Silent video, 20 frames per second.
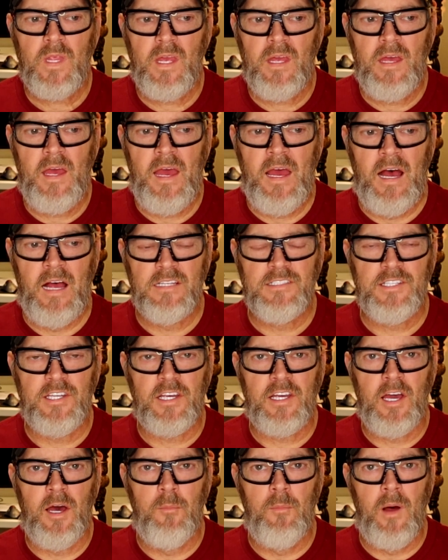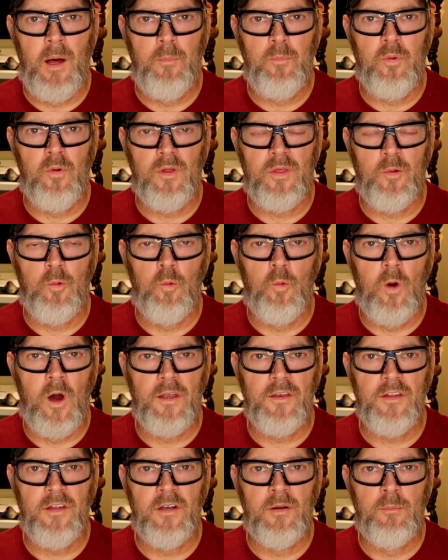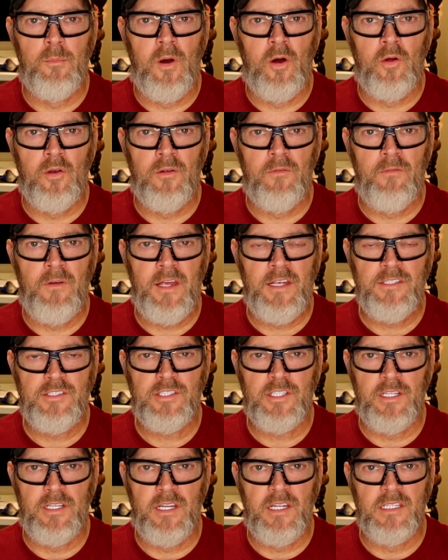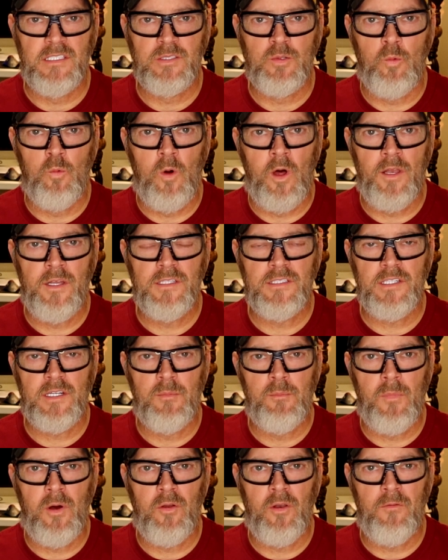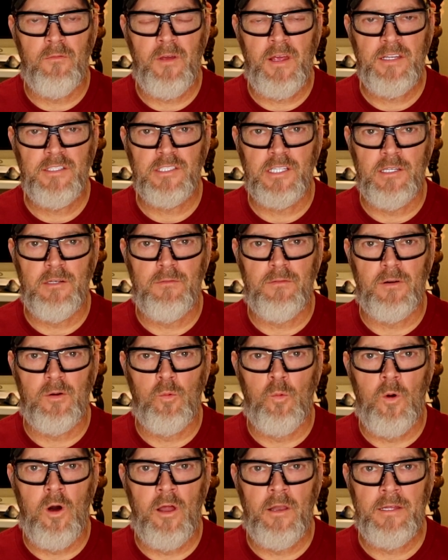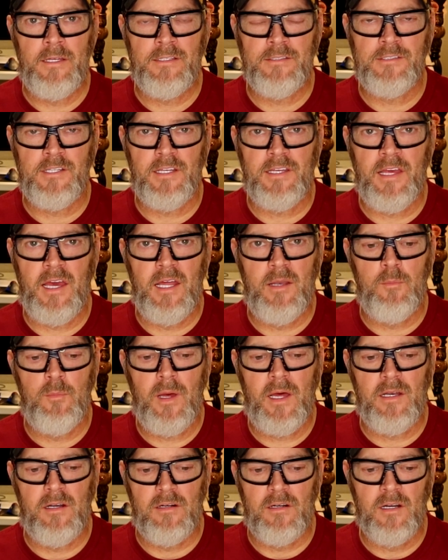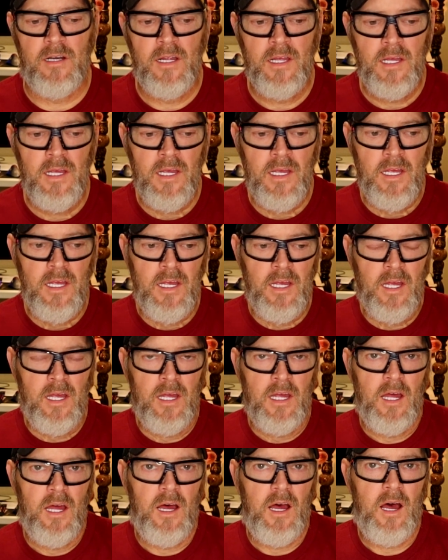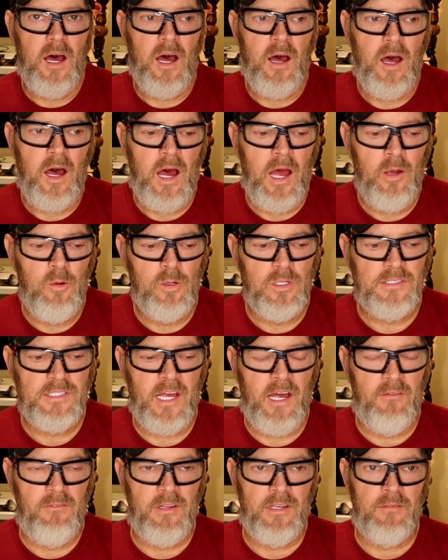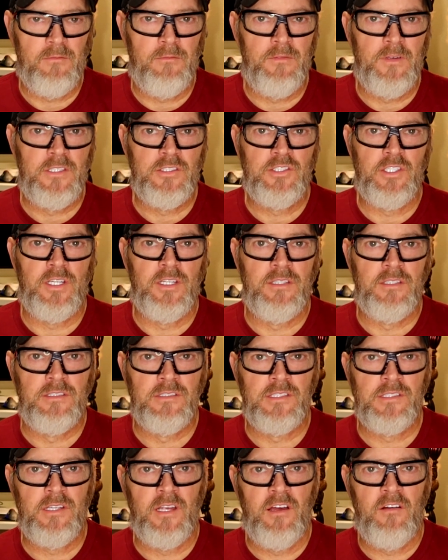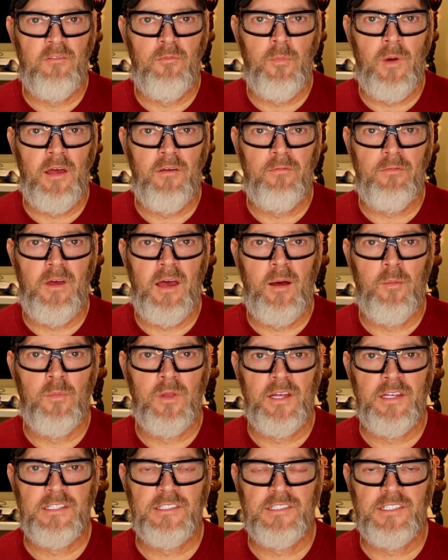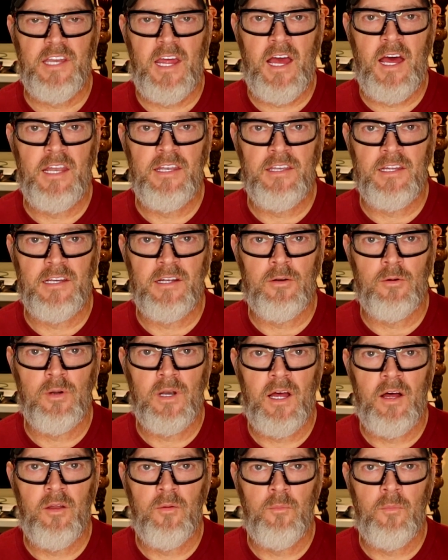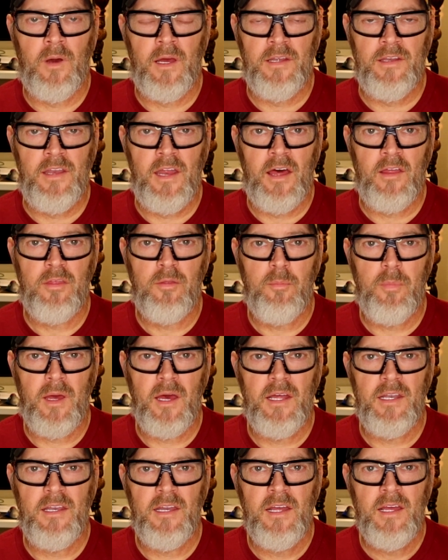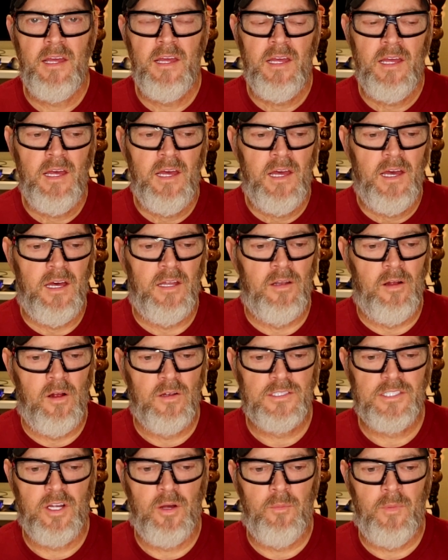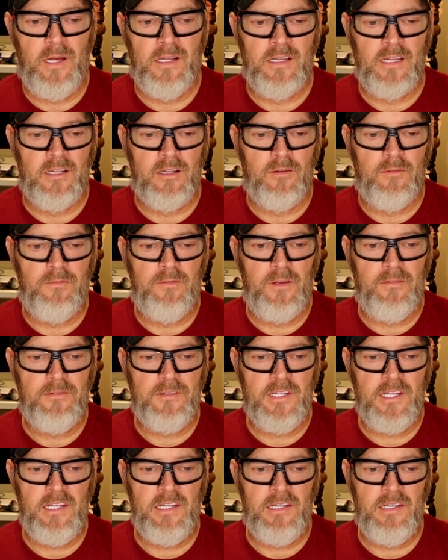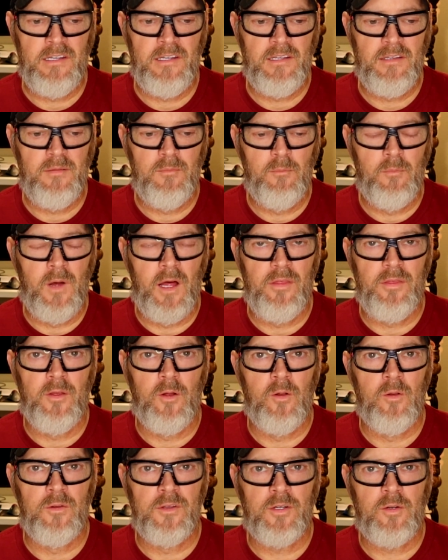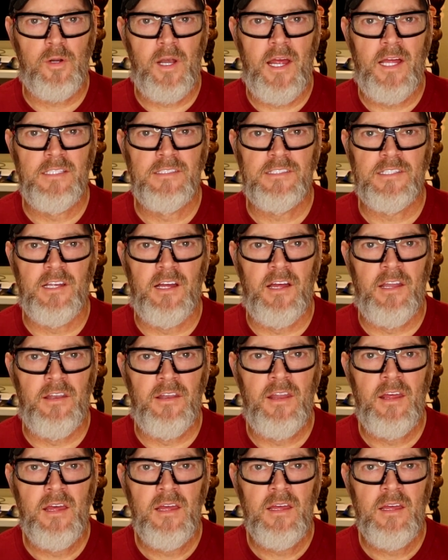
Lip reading: has to come up with what your motivation is. What is your motivation for wanting to get better? I was having visions of my family standing around my deathbed, and also my little 15-month-old grandson.